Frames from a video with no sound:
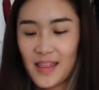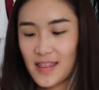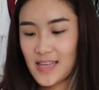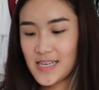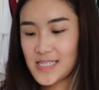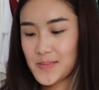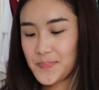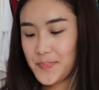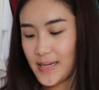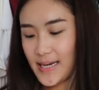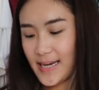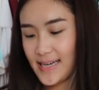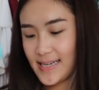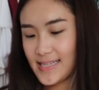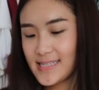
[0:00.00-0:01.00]
This
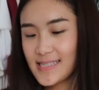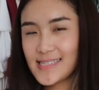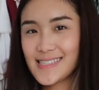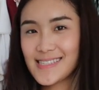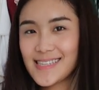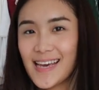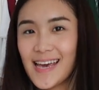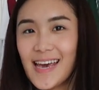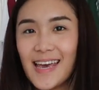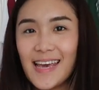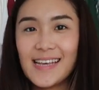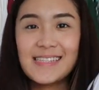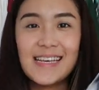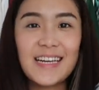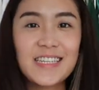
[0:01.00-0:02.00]
piece
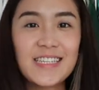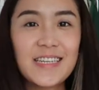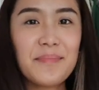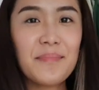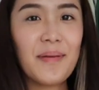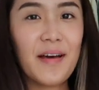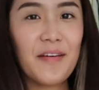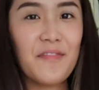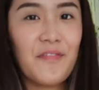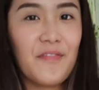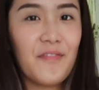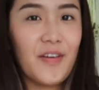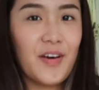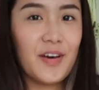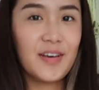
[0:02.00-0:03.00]
is actually my
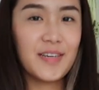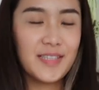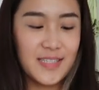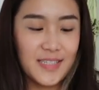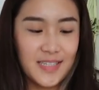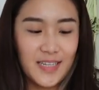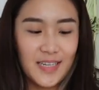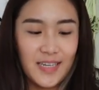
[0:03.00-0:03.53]
first